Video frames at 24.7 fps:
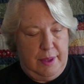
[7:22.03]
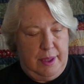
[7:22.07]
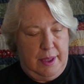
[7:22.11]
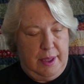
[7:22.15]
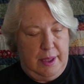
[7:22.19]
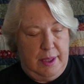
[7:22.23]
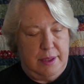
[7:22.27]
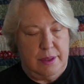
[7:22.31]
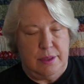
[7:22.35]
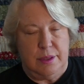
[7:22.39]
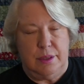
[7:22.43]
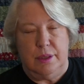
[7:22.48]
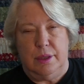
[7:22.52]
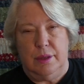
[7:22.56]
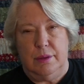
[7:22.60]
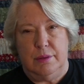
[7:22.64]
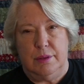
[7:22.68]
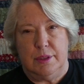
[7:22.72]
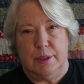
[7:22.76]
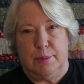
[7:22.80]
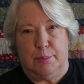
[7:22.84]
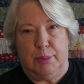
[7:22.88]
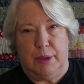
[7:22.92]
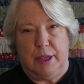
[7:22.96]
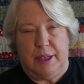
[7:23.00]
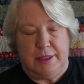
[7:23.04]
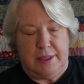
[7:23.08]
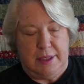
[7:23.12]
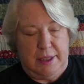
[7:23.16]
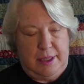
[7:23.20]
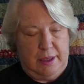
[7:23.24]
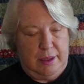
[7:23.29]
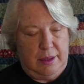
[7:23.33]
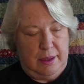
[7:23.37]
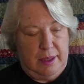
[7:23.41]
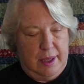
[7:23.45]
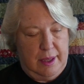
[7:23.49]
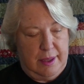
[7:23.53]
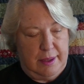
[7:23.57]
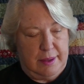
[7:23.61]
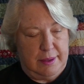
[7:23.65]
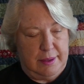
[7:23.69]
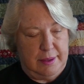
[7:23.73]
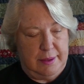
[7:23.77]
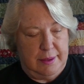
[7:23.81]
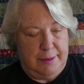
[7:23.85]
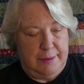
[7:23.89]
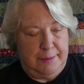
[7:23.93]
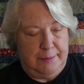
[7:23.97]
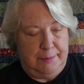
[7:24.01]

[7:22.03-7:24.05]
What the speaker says: is to use a pressing cloth.